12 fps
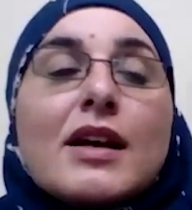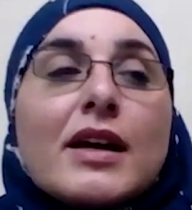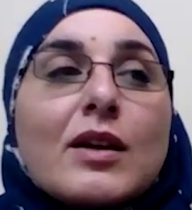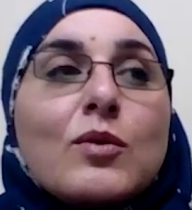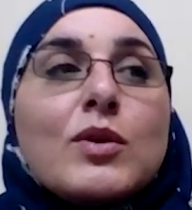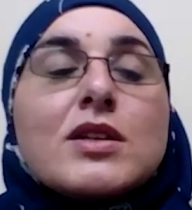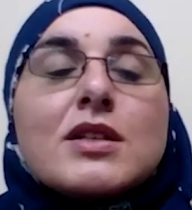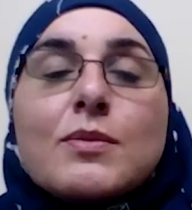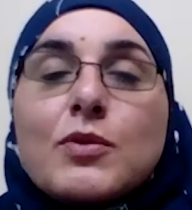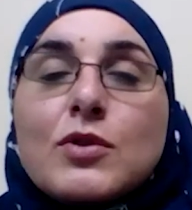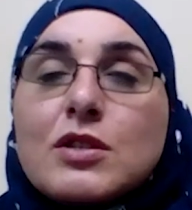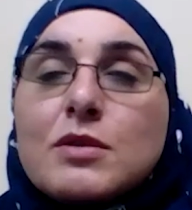like we're
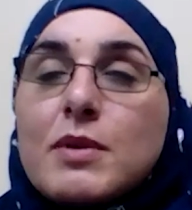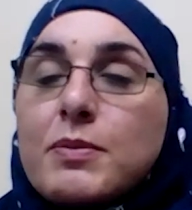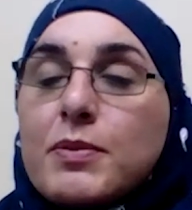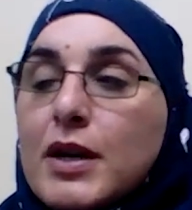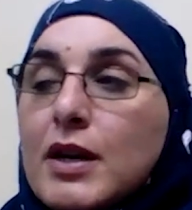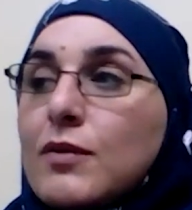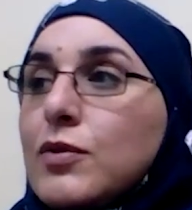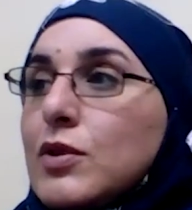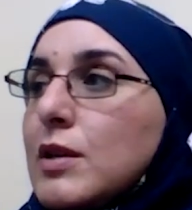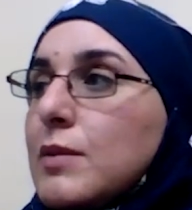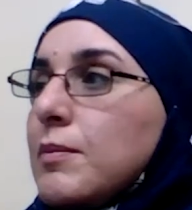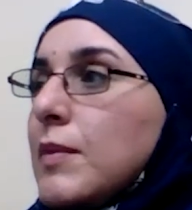supposed to be praying for
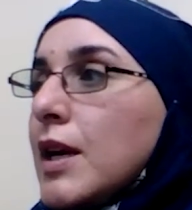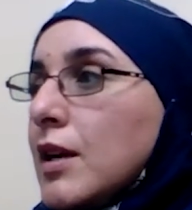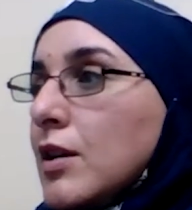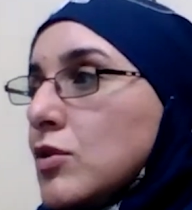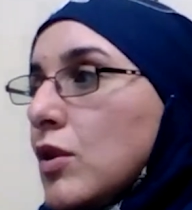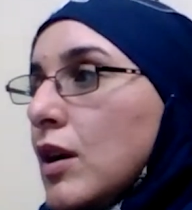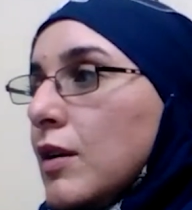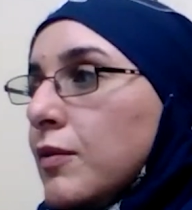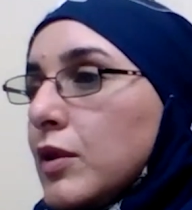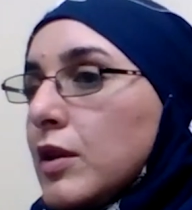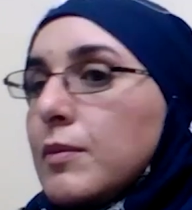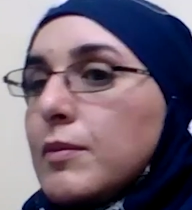them making dua
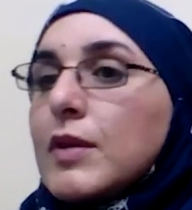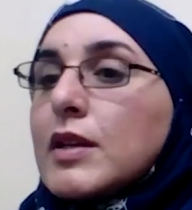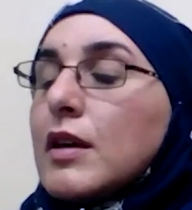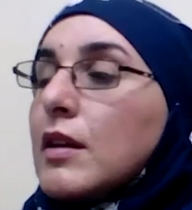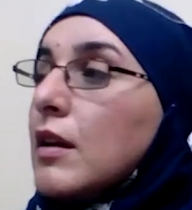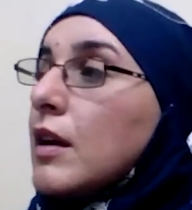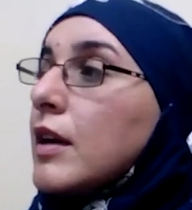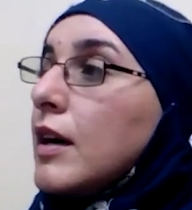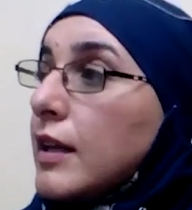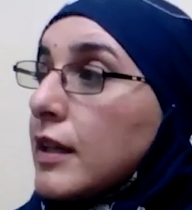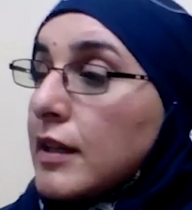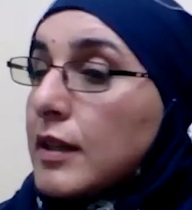for them that allah
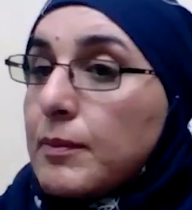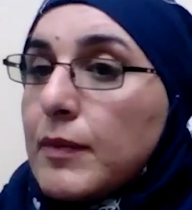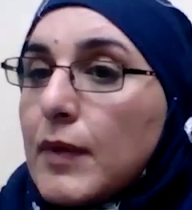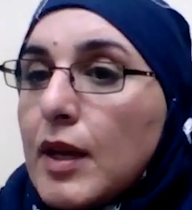guide them